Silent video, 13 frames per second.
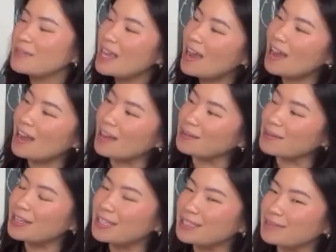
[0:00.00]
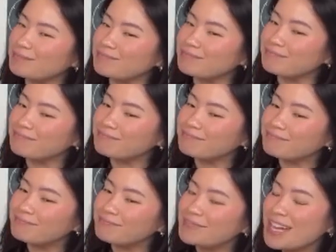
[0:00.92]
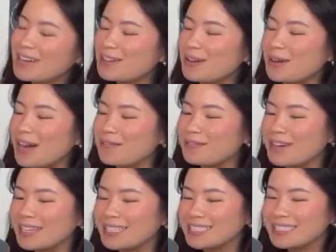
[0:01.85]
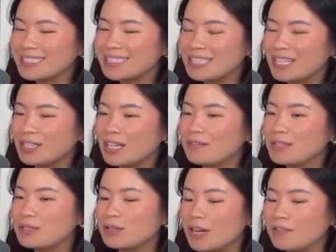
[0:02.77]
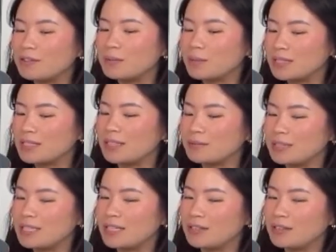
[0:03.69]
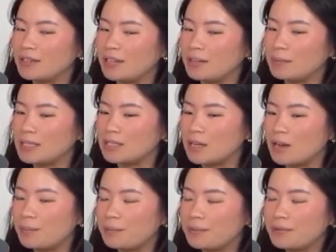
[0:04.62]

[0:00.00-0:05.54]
Yeah. Yeah. I don't know. I guess a lot of the traveling ones I would say are like my top